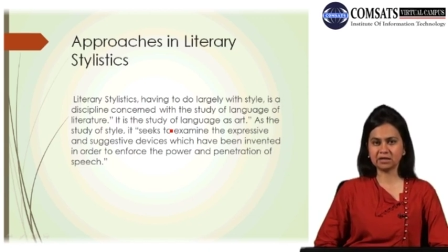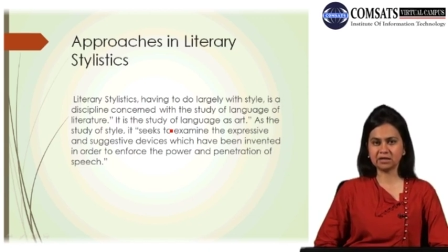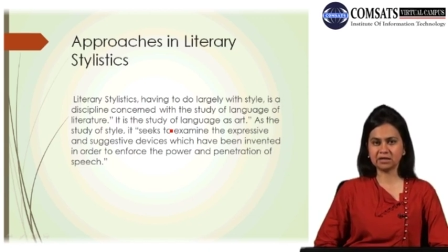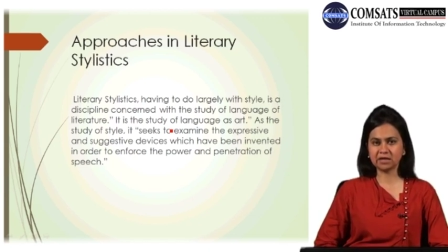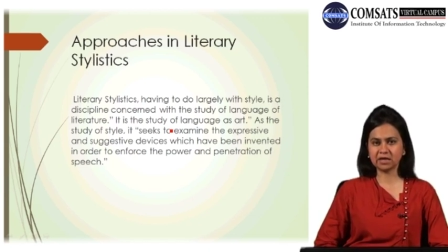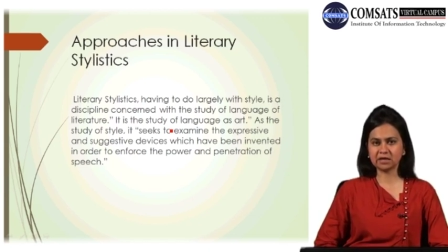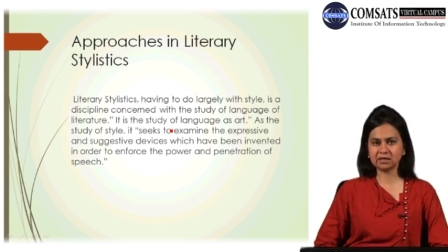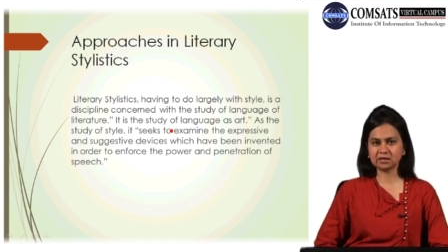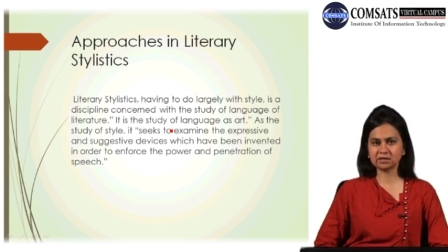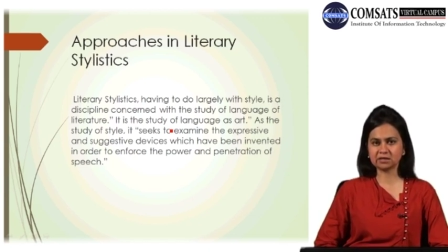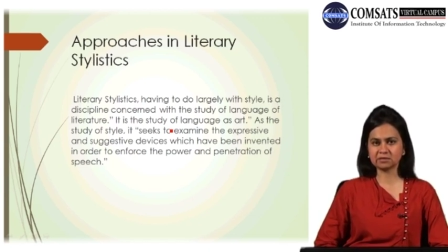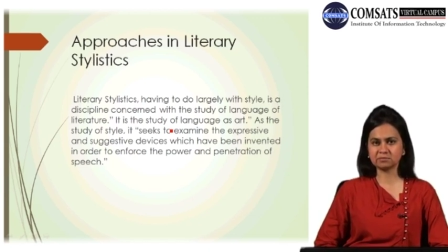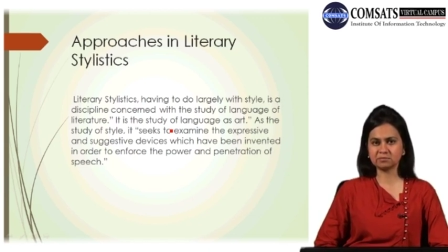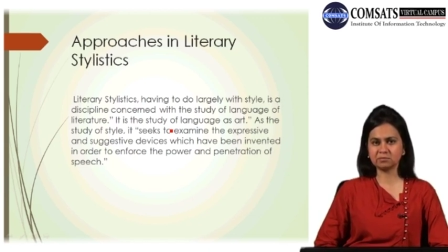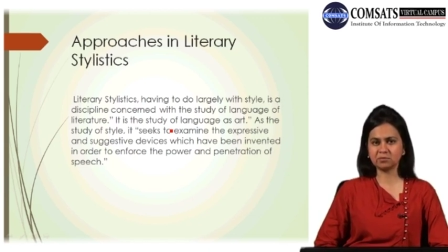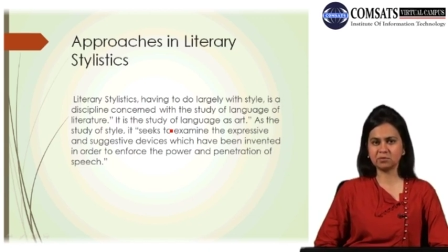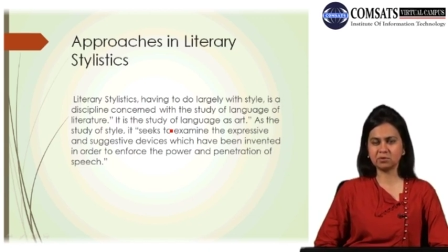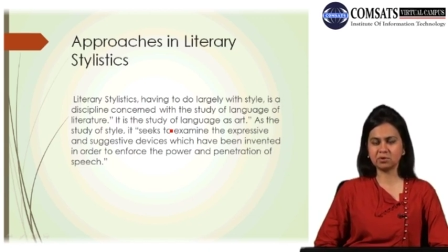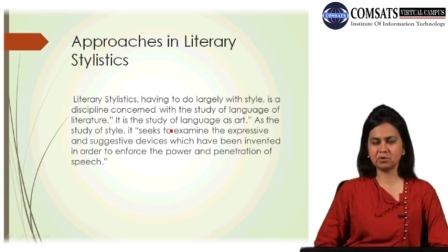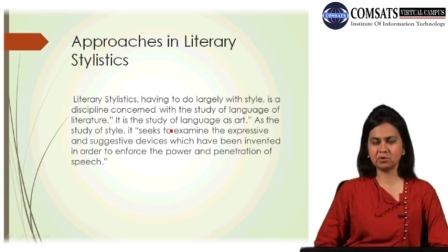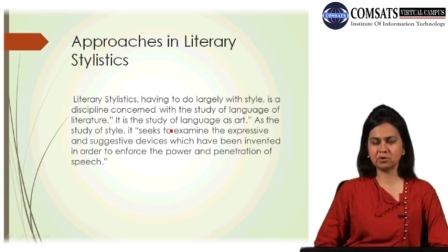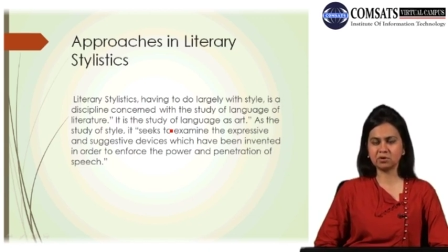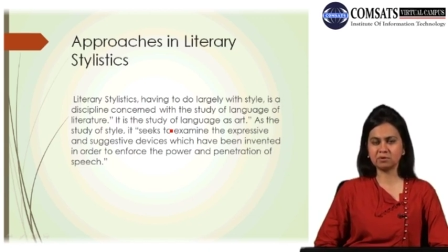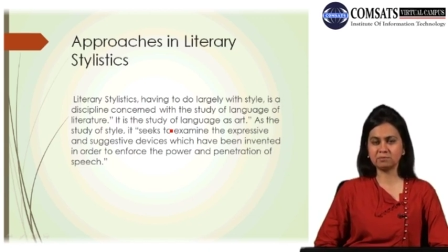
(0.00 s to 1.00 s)
the text
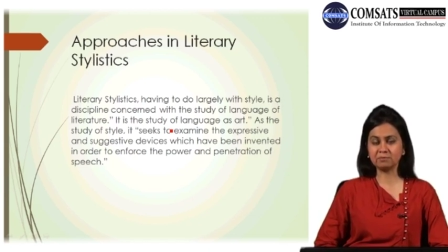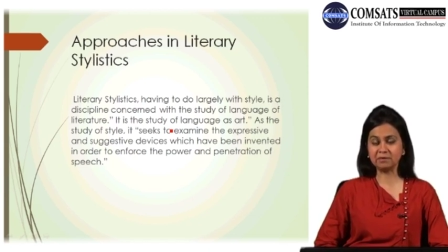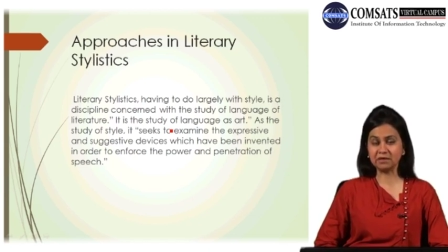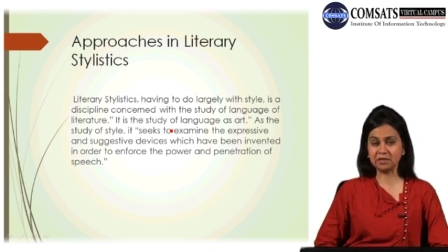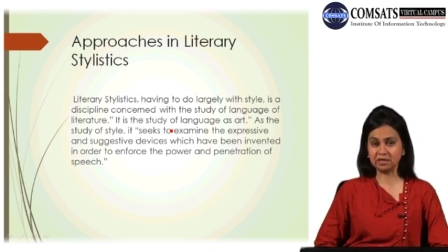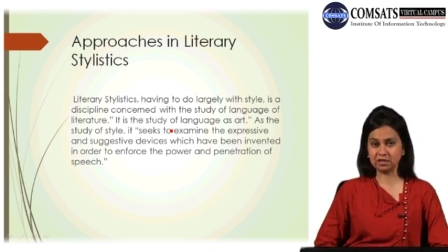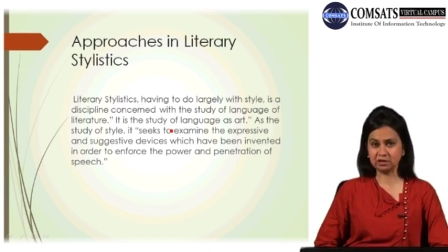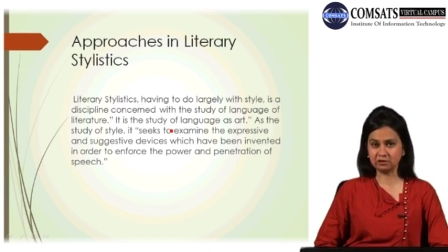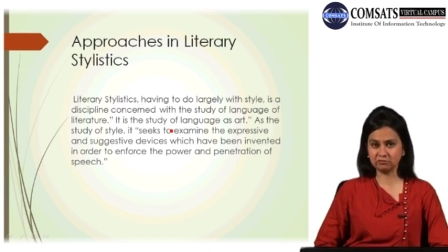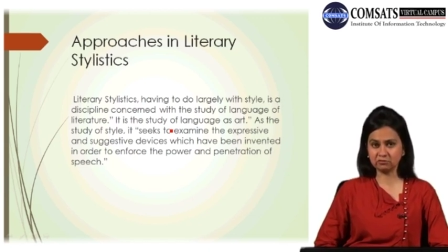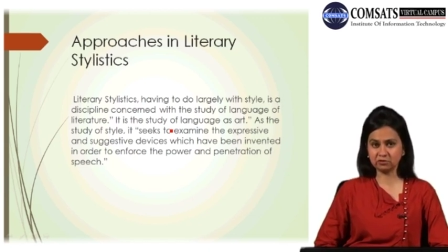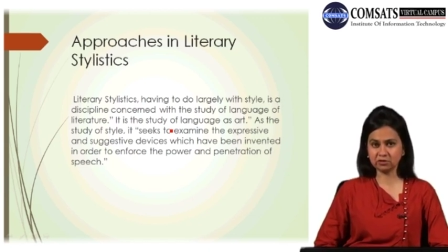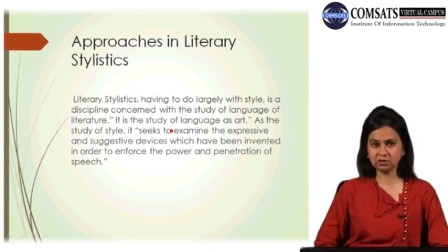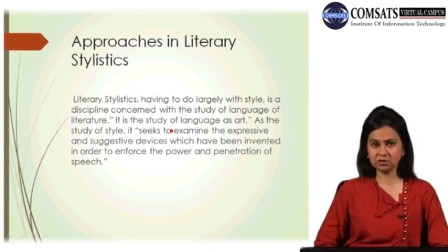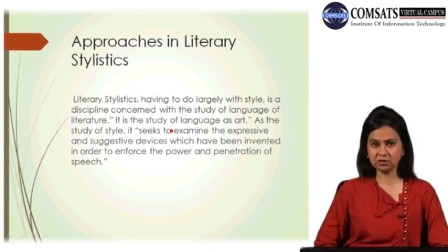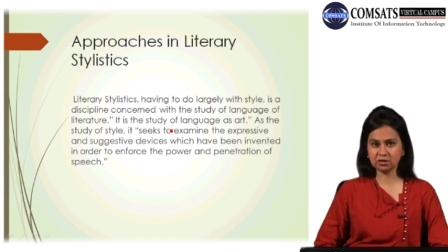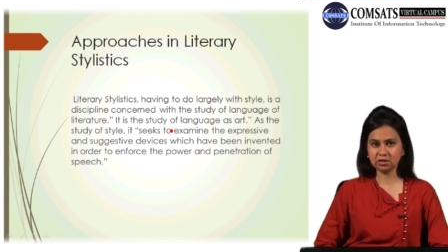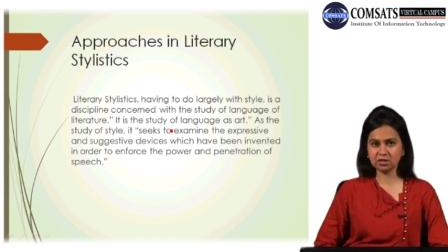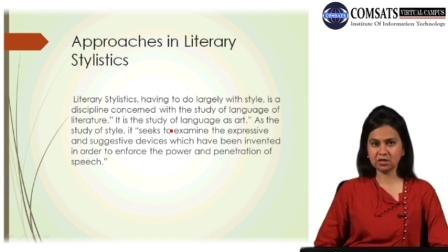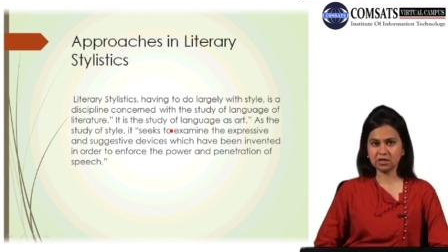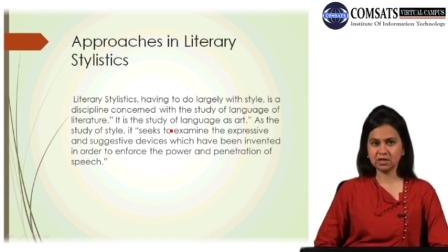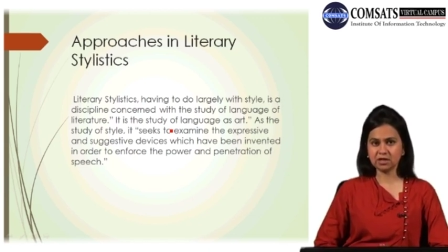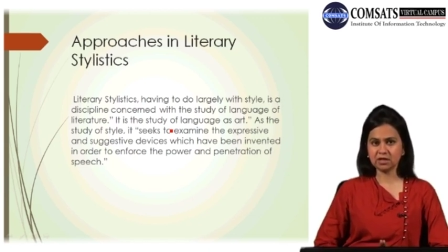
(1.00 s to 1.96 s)
more meaningful,